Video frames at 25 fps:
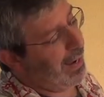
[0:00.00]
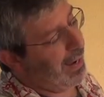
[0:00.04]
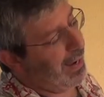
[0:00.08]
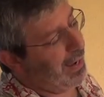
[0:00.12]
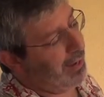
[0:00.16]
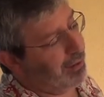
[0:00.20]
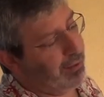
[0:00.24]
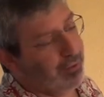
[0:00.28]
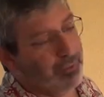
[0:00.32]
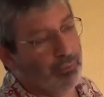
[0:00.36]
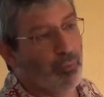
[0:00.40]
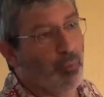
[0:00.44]

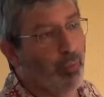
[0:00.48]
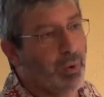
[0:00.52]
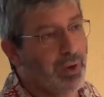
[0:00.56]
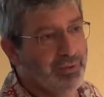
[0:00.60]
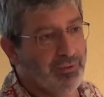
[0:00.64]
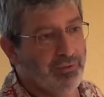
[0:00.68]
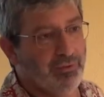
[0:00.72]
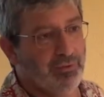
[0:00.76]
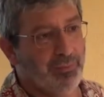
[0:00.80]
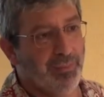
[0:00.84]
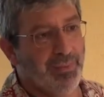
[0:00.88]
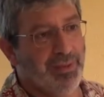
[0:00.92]
added
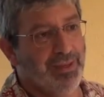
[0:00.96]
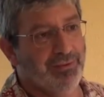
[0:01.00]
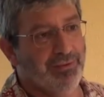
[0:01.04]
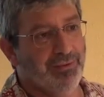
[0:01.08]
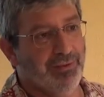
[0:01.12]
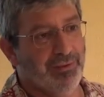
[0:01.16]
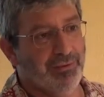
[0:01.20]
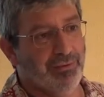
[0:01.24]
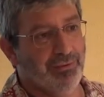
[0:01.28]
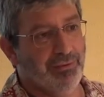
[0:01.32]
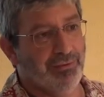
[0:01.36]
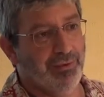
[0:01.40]
one
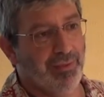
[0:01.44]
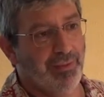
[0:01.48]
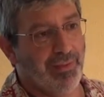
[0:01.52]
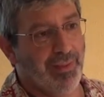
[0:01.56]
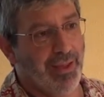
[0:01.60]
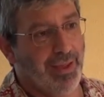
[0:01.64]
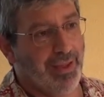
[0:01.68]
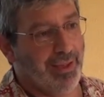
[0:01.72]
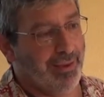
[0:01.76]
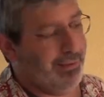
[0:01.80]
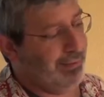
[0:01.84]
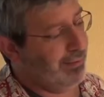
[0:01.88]
species to
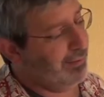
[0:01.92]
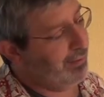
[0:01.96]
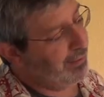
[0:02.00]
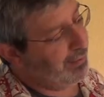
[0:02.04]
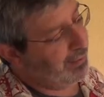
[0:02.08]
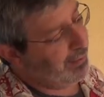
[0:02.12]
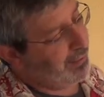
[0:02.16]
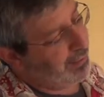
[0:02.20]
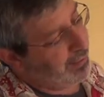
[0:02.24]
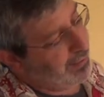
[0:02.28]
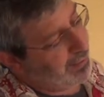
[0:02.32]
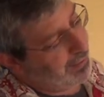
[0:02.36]
that.
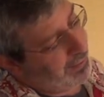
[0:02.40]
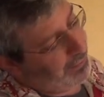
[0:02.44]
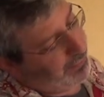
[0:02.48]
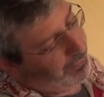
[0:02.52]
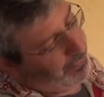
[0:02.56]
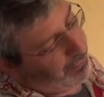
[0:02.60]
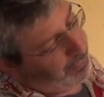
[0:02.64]
In